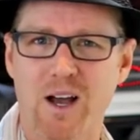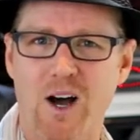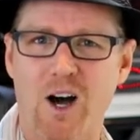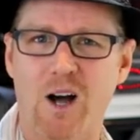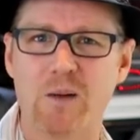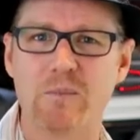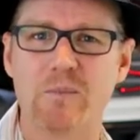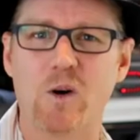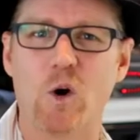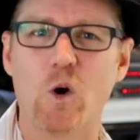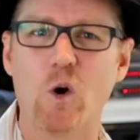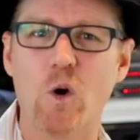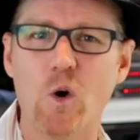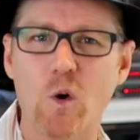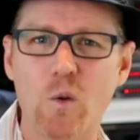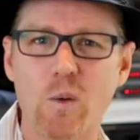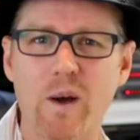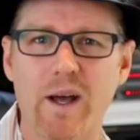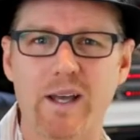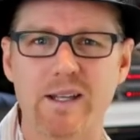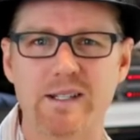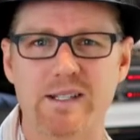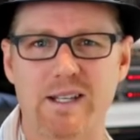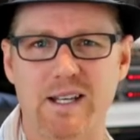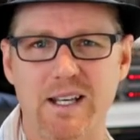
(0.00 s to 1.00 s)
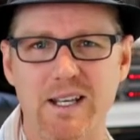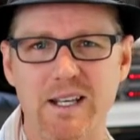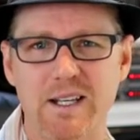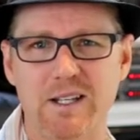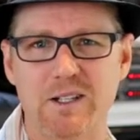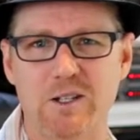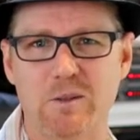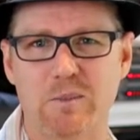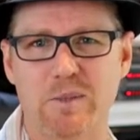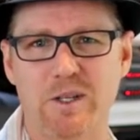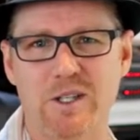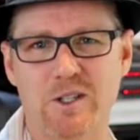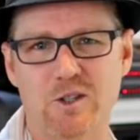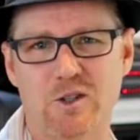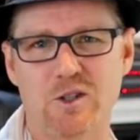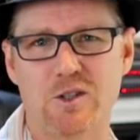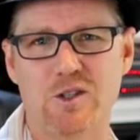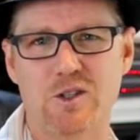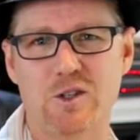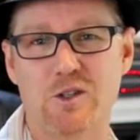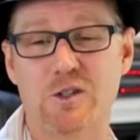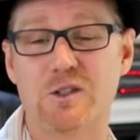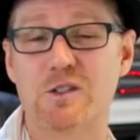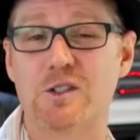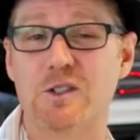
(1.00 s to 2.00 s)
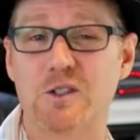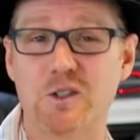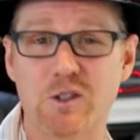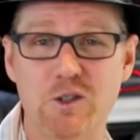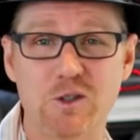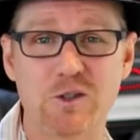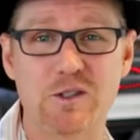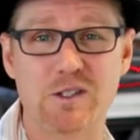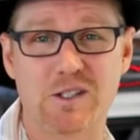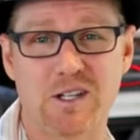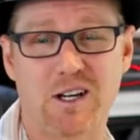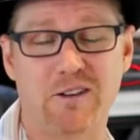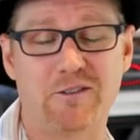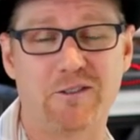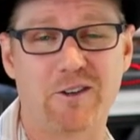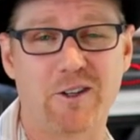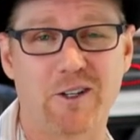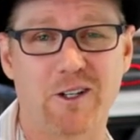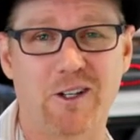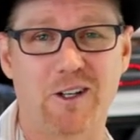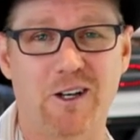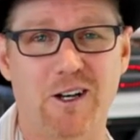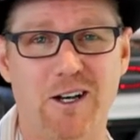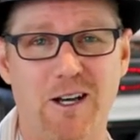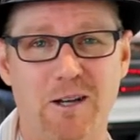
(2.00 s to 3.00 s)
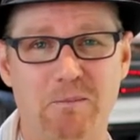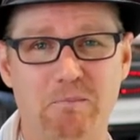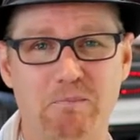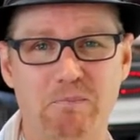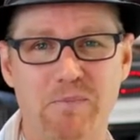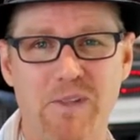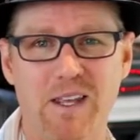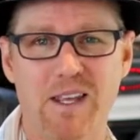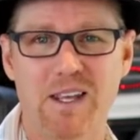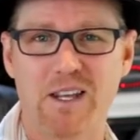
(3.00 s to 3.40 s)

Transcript: I'm always eager to be introduced to new stuff online.